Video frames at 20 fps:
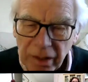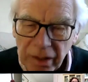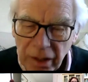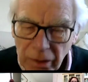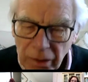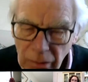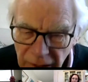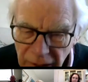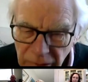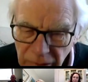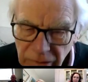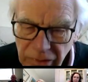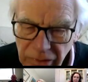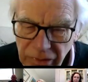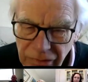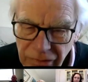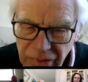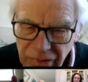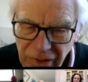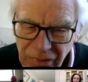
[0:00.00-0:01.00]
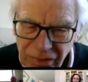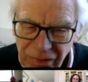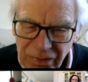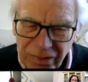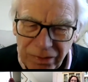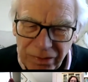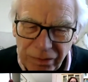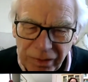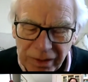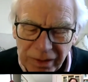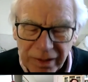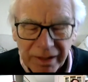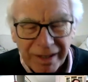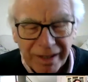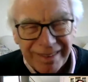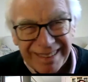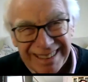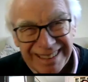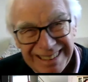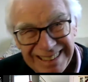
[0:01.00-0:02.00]
around on the, if you
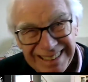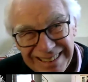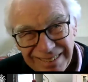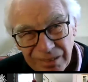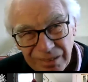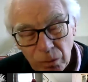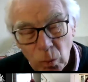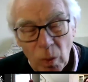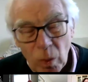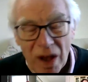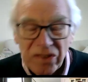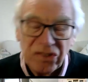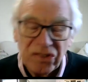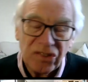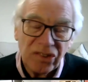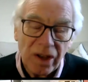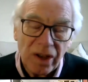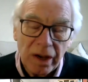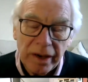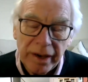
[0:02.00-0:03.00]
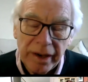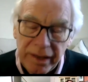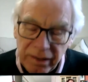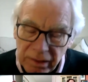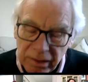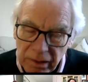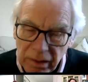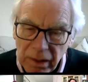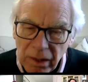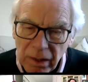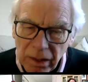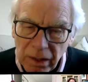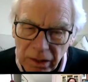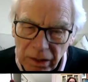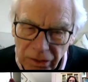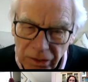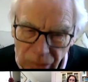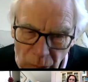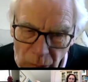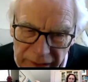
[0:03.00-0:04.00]
like, the west side
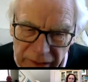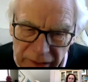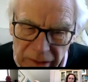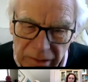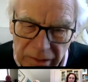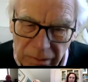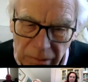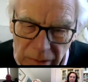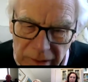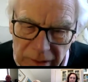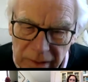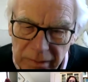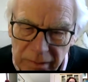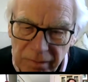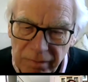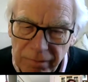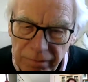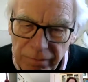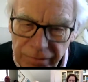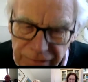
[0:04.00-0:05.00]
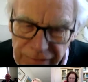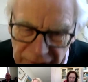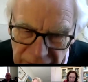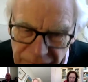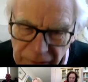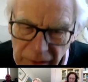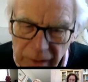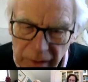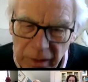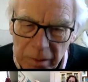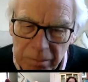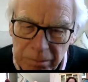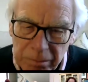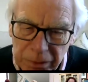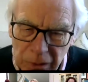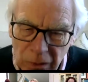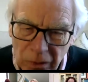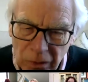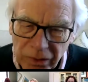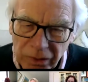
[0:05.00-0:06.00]
of Wigan were very, very
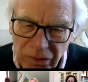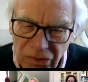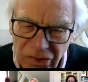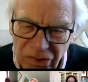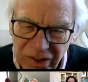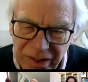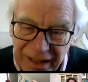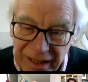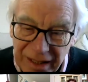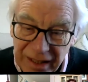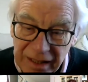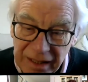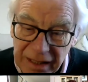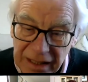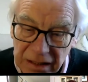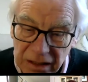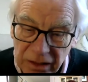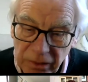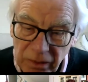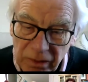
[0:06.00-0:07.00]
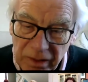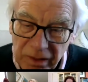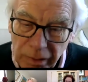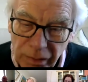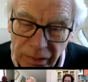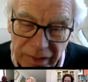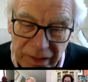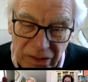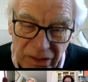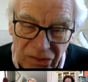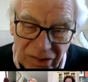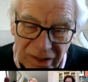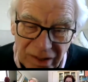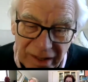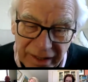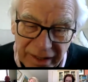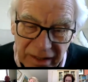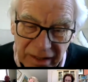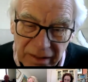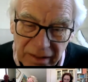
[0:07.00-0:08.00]
important, and it included things
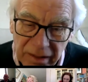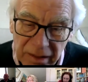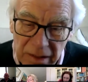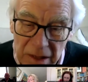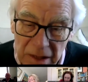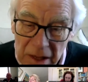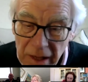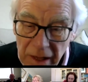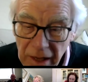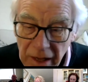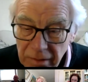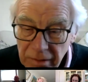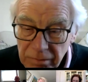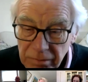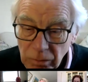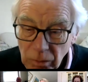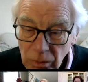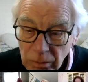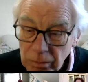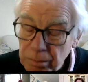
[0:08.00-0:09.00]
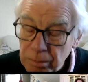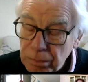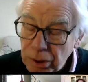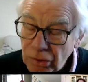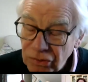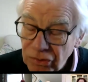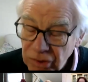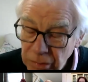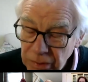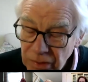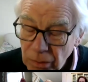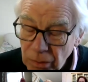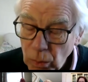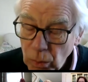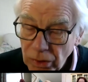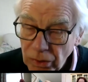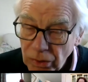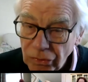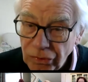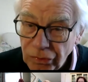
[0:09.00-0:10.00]
like possibly the
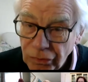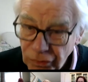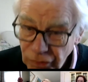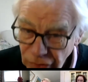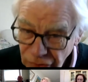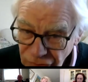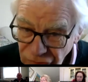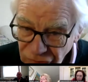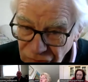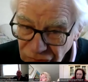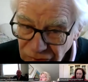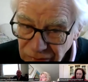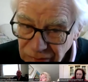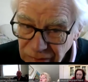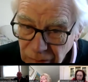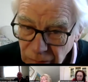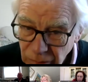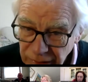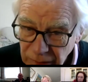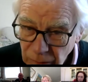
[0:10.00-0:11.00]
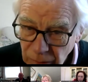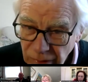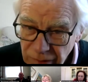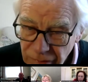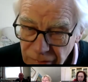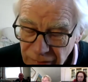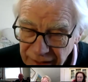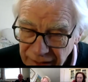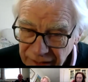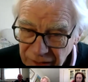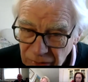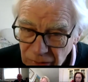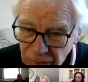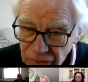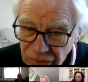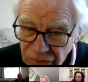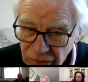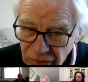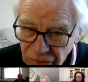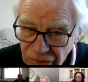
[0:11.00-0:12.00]
world's first railway
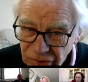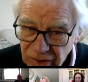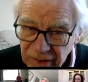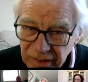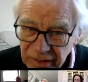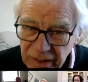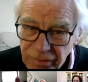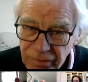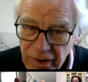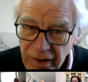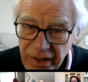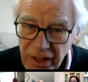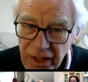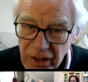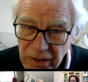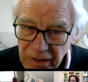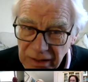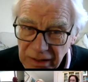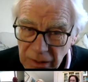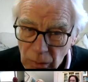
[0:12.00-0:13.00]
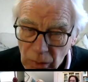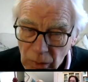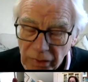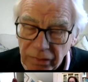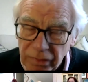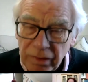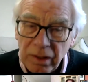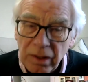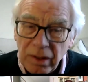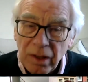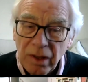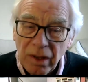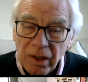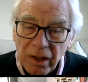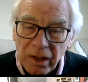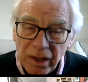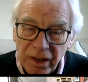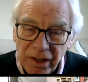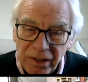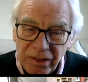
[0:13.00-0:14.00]
viaduct, or certainly a very early one.
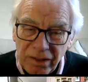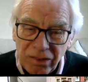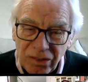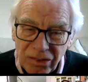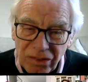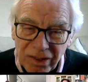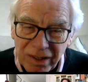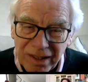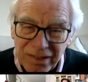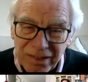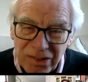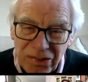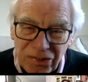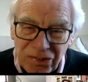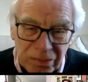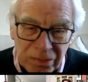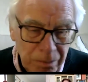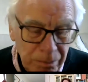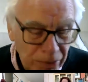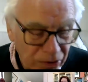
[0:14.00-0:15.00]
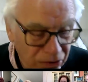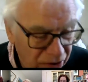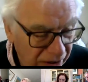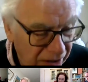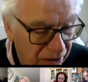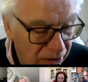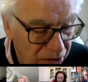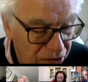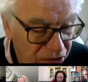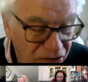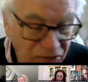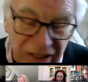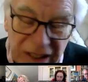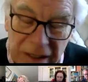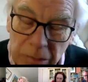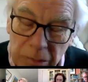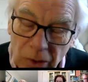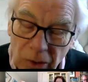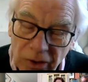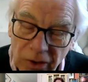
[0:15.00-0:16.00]
And this particular
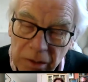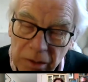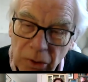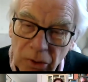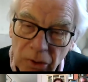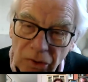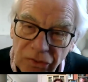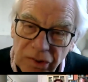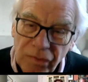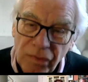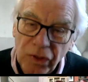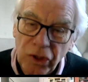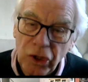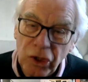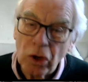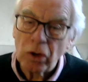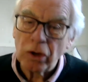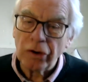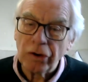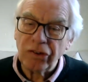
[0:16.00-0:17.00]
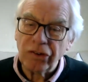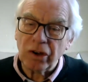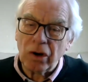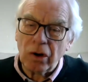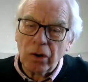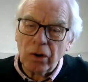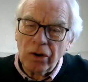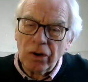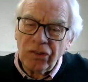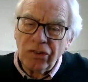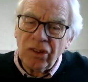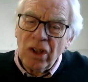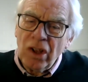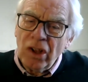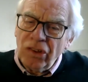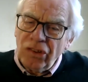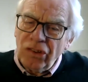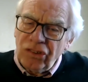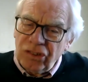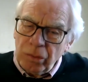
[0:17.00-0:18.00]
steam locomotive, the Yorkshire horse,
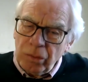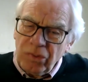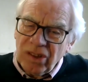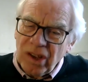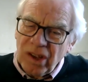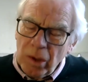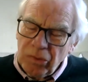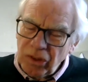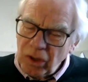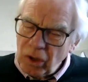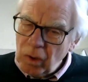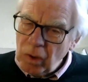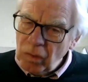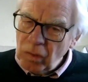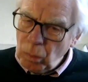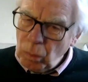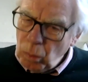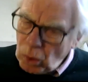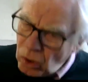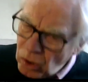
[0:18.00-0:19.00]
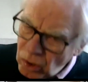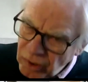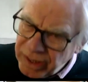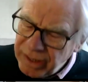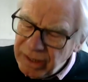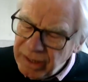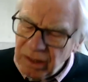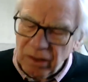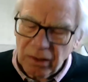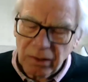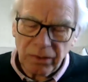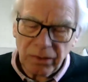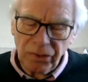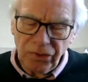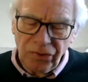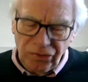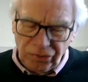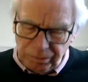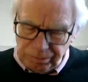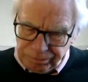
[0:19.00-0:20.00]
sometimes called the walking
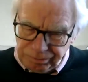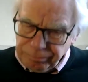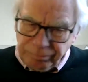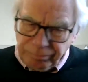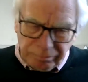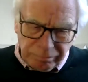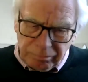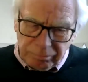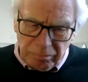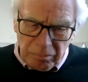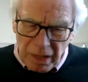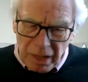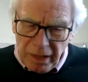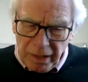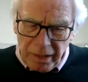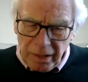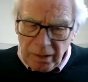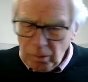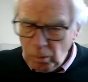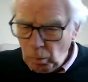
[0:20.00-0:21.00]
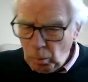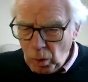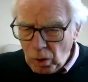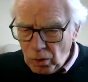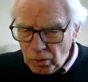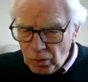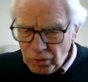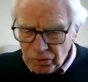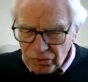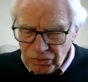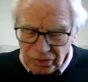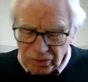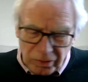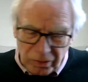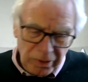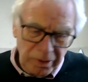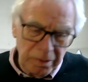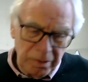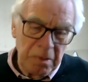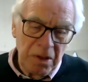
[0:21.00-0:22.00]
horse, walked
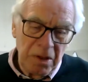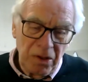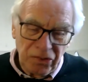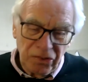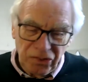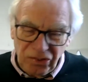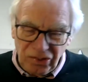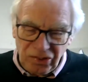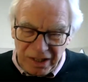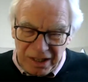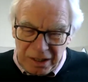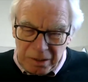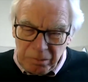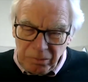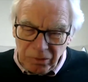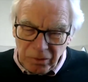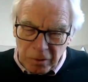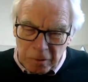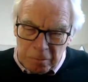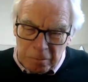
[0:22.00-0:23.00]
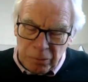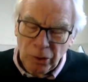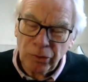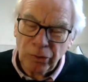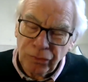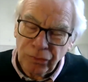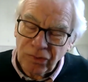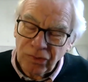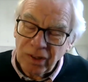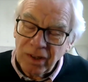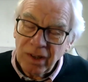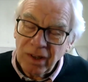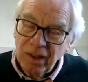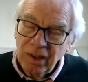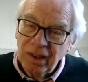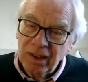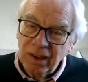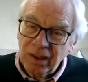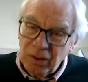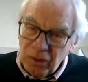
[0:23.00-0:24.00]
or steamed or puffed
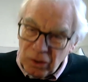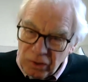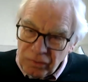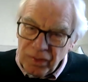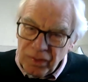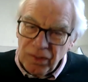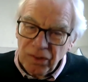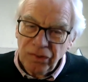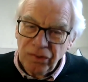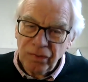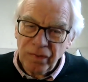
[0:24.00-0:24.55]
over this